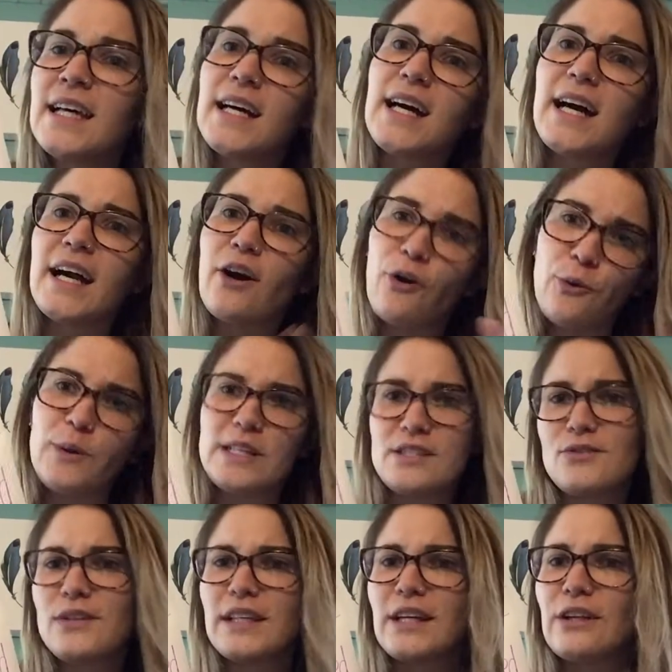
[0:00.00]
I always
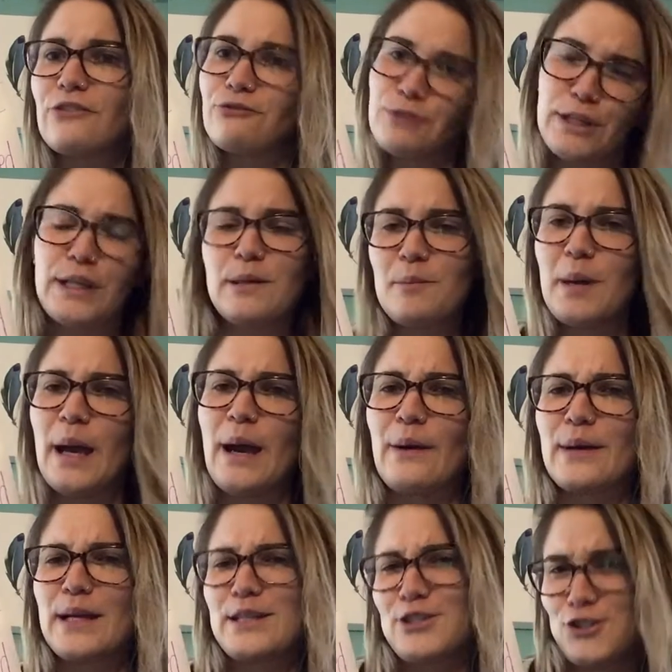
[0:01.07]
feel really empowered
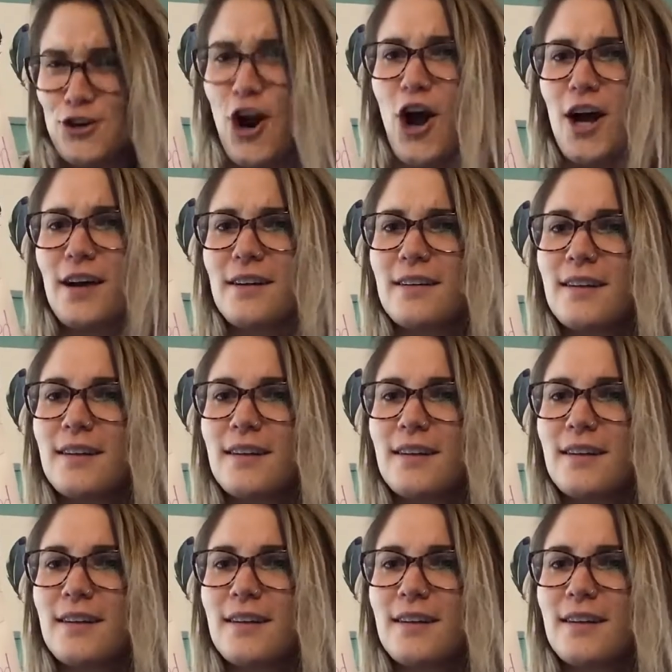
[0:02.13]
and strong.